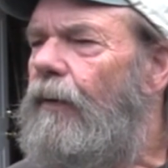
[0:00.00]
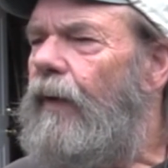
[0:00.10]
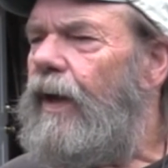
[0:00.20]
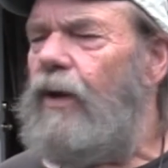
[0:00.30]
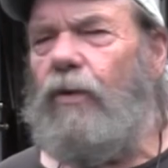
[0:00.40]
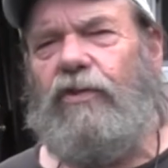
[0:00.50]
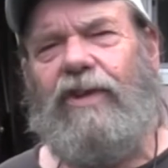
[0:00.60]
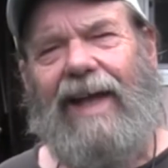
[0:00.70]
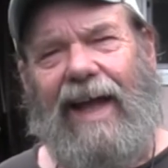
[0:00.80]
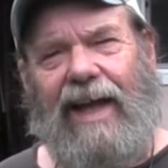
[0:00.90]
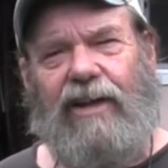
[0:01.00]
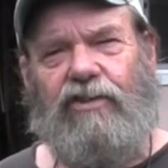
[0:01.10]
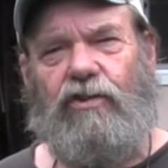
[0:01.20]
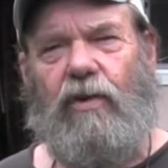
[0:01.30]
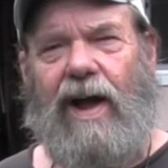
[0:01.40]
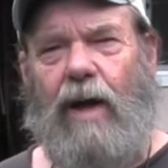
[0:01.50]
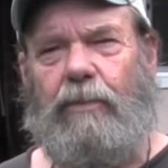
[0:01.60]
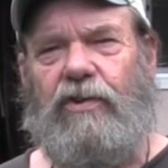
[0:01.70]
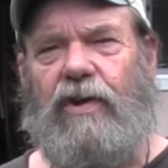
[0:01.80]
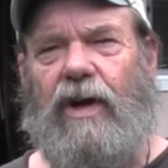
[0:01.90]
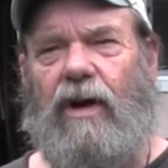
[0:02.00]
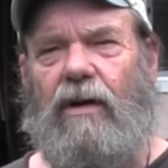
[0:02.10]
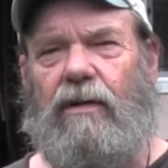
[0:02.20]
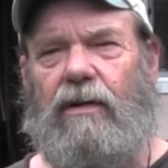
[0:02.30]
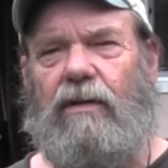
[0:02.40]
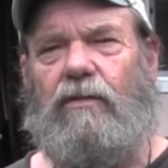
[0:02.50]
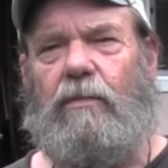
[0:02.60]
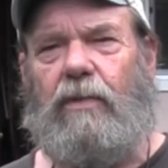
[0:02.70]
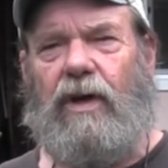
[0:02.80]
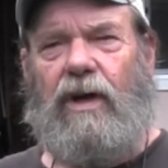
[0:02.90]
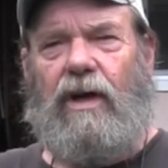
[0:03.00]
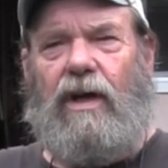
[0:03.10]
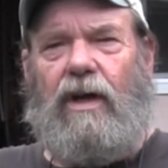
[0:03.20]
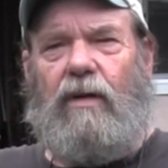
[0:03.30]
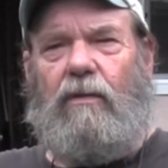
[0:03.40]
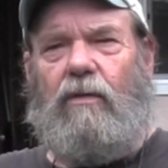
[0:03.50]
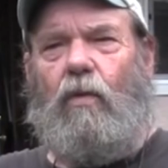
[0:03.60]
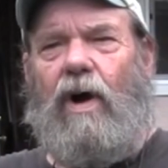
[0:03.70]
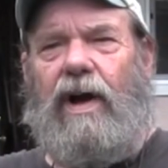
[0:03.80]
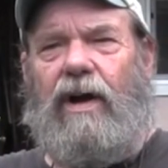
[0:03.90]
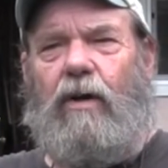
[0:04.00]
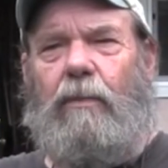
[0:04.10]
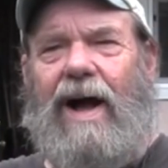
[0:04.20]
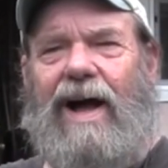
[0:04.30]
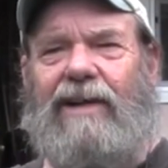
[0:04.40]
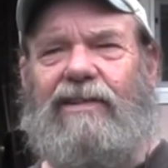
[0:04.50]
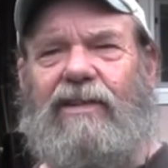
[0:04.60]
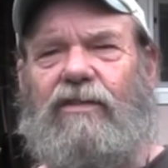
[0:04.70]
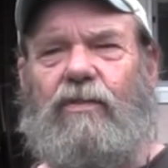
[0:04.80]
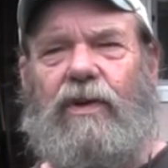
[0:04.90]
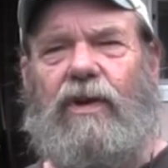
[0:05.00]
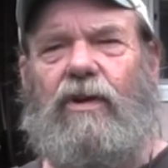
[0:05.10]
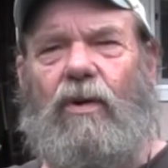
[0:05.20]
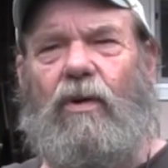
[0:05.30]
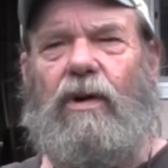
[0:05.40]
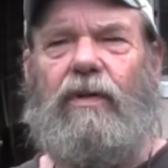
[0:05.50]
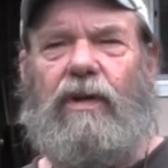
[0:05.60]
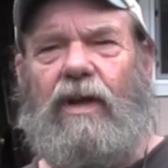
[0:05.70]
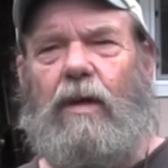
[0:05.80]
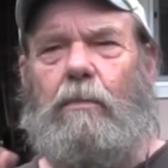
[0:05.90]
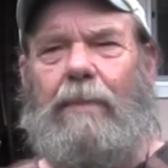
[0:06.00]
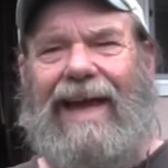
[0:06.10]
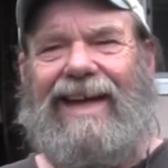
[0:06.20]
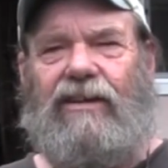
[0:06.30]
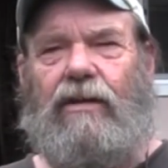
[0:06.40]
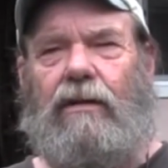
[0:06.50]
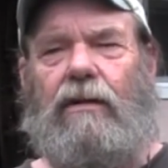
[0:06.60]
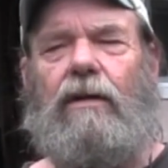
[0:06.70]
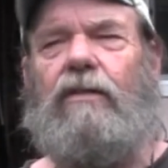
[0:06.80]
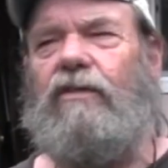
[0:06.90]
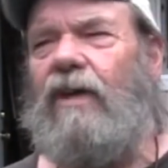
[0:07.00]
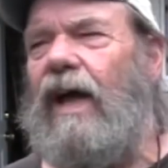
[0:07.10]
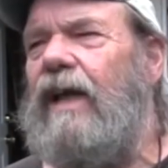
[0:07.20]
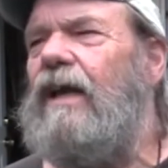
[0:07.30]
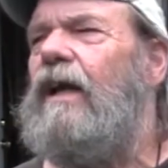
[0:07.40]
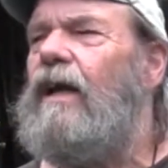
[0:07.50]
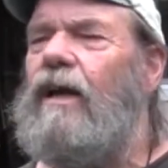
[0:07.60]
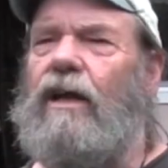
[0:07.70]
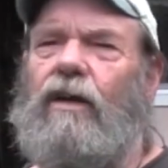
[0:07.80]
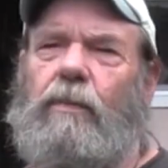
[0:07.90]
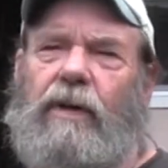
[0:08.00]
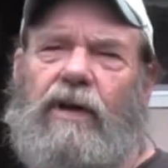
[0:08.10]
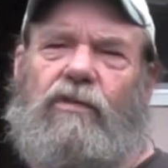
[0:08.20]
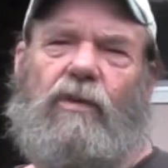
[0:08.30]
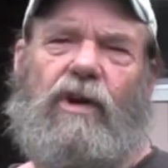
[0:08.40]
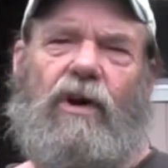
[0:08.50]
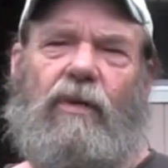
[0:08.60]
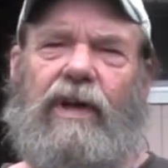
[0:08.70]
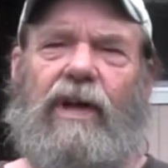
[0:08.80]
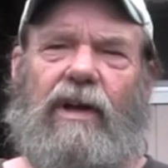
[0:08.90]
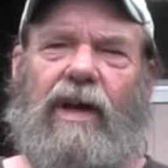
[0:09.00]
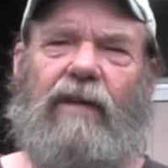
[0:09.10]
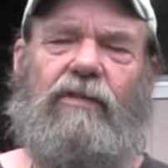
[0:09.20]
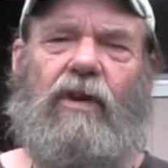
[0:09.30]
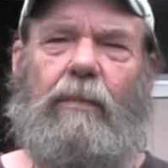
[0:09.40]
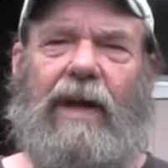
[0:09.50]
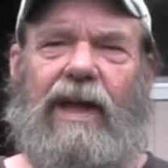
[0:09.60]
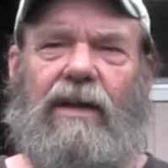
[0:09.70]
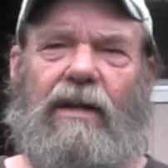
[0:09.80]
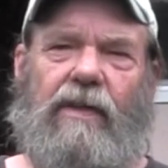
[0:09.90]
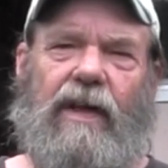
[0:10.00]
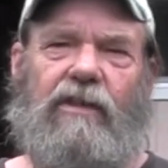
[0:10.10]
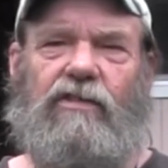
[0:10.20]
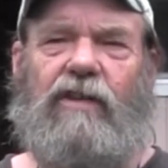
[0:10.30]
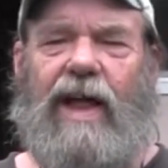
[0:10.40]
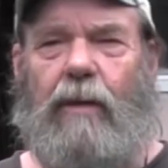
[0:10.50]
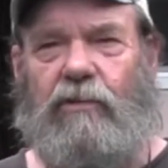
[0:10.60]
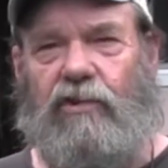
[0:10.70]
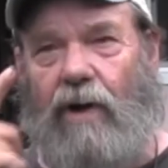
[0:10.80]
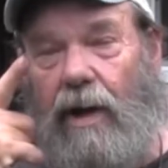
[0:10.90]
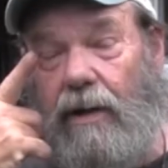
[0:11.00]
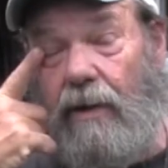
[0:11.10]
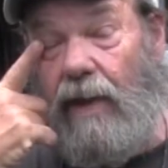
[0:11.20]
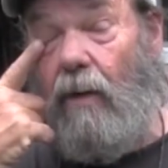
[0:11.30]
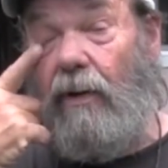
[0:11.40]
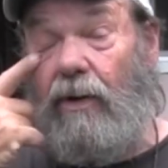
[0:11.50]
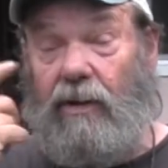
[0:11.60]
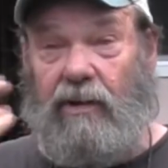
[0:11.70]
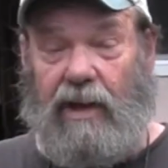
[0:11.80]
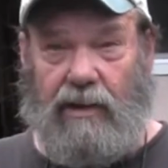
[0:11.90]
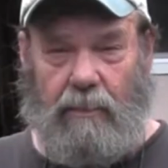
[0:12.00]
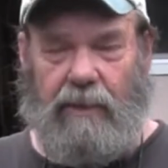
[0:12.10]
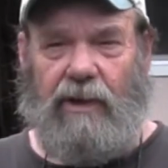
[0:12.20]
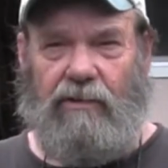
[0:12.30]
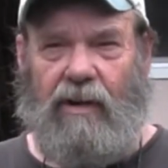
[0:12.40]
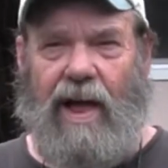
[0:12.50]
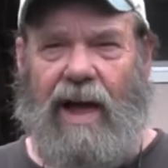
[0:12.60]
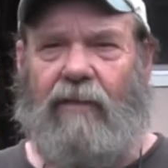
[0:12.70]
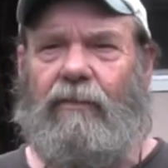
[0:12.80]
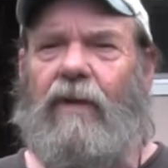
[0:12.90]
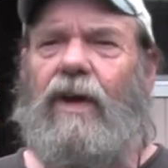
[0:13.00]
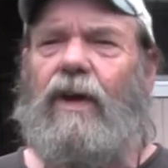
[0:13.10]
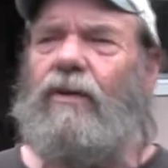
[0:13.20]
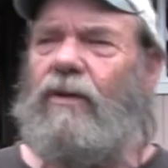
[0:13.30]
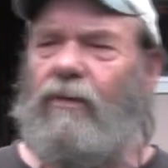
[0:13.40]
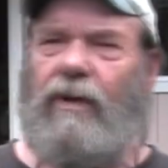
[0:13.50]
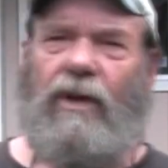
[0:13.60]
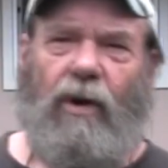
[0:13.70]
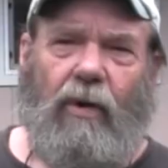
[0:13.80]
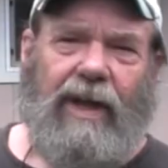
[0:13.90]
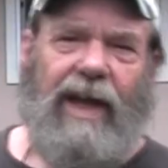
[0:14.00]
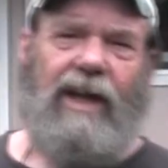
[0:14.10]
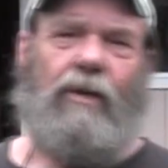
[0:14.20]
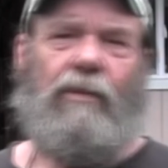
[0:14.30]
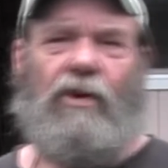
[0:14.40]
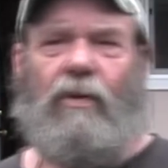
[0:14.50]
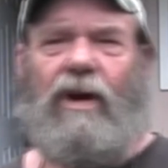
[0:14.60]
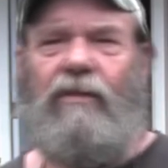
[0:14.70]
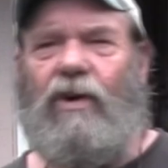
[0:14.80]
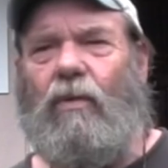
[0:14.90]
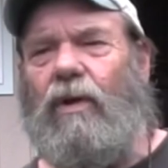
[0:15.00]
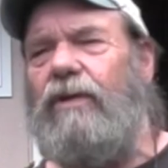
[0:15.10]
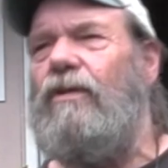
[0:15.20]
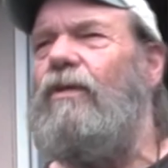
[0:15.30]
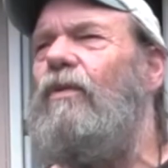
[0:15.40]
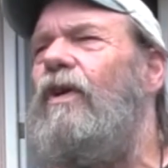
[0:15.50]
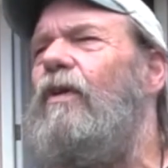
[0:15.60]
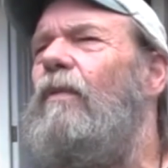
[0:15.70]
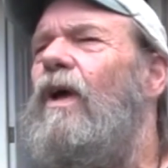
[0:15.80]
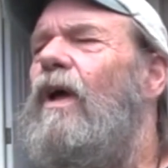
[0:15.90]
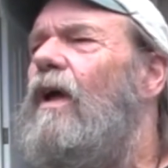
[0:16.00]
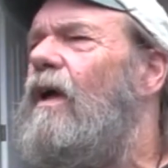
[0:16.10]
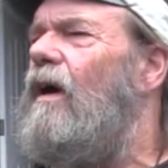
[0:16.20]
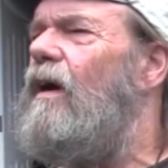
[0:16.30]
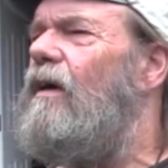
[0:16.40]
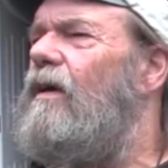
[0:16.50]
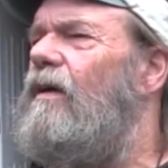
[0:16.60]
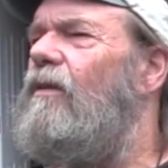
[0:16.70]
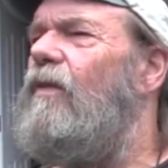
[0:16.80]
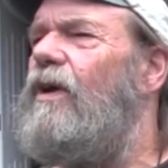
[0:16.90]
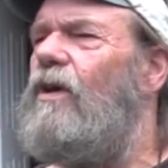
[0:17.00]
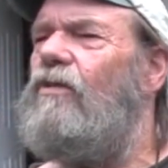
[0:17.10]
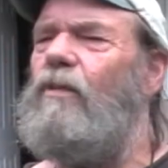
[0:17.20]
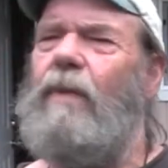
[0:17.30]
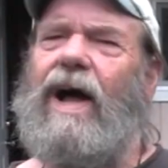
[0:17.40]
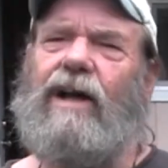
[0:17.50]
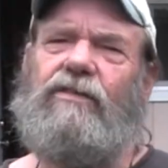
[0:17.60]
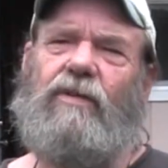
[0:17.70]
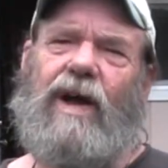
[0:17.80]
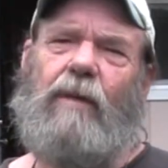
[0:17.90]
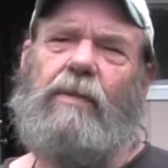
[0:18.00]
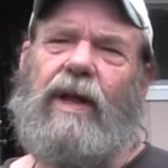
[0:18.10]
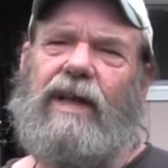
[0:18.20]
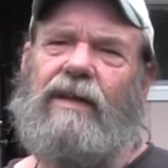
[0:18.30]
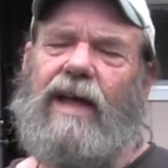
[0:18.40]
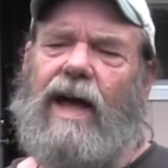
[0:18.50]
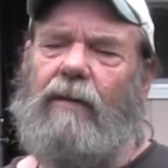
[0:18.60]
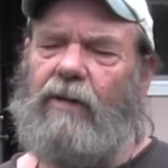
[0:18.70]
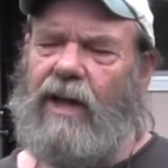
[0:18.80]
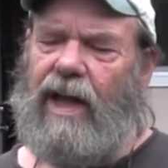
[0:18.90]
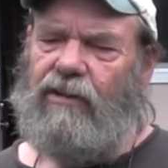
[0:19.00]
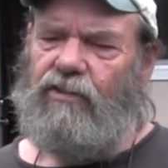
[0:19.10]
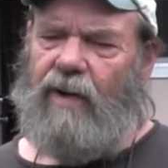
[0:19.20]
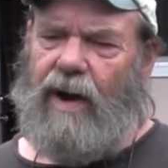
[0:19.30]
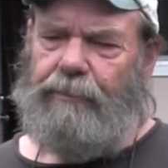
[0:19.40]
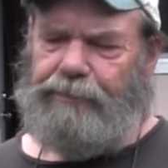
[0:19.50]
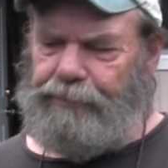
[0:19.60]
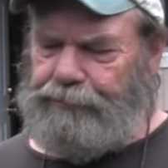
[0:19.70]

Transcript: they use cage traps here. These big wire boxes with a door that they bait inside, and the pigs will go in after the bait. The thing slams shut, and that way you can take the pigs live. You can relocate them or do whatever you want to with them. When you use a box trap like that, the cage trap,